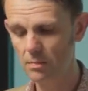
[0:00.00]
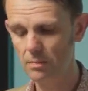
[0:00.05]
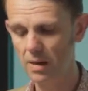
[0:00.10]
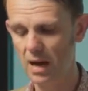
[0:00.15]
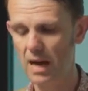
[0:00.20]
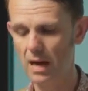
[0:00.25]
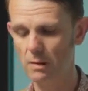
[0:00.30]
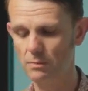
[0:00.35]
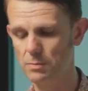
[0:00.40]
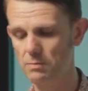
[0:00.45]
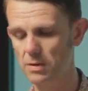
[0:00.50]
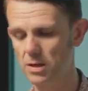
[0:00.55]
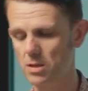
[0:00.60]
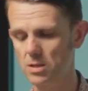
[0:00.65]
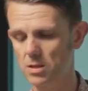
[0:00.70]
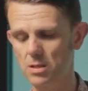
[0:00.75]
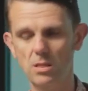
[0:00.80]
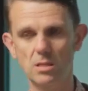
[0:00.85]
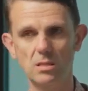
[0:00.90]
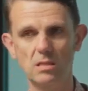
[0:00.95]
perhaps
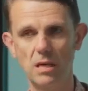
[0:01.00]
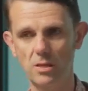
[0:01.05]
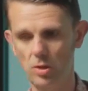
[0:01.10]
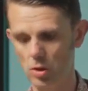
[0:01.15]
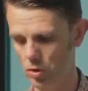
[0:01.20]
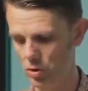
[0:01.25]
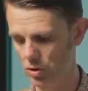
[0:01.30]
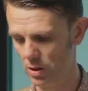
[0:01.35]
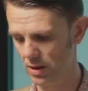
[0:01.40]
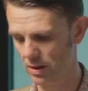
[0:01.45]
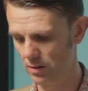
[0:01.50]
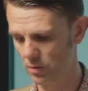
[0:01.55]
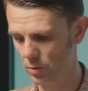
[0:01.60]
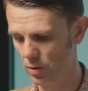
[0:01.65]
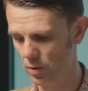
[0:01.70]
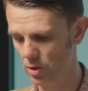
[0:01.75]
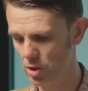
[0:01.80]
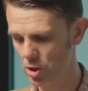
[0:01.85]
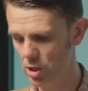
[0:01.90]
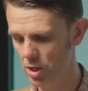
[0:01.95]
because the statutory
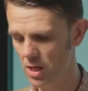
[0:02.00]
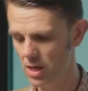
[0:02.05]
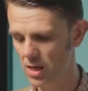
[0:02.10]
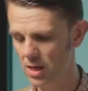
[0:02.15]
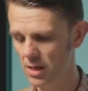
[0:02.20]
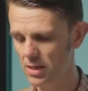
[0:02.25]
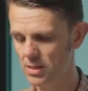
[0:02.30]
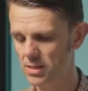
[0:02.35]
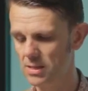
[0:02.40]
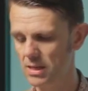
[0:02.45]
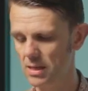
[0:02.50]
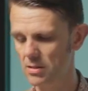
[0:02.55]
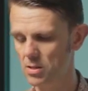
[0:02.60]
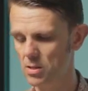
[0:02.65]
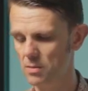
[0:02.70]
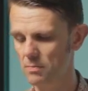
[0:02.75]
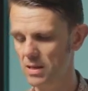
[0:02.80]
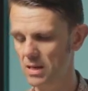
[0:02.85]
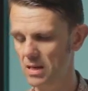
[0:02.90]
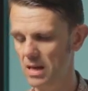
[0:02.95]
language is said
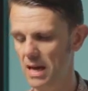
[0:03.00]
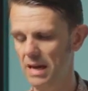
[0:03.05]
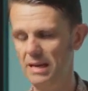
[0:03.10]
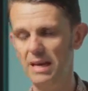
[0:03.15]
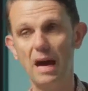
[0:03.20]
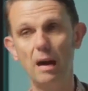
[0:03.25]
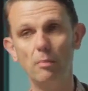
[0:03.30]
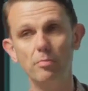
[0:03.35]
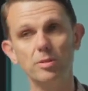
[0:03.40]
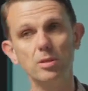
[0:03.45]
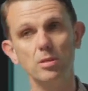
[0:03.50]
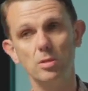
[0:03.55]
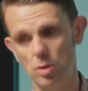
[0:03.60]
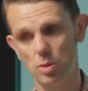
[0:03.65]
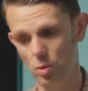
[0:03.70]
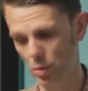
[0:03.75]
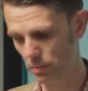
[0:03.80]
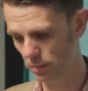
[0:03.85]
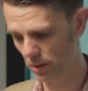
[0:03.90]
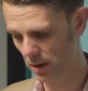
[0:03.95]
to be inapt
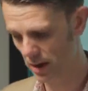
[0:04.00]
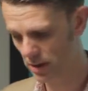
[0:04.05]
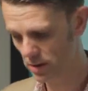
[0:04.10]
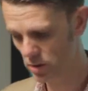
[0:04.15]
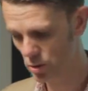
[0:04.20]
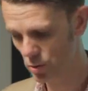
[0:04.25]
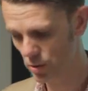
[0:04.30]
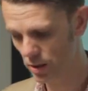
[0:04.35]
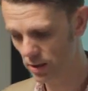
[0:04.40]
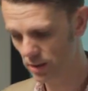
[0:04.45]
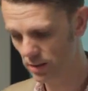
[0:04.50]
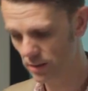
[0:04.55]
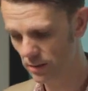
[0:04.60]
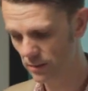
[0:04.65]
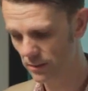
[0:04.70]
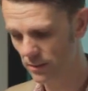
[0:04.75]
to apply to it,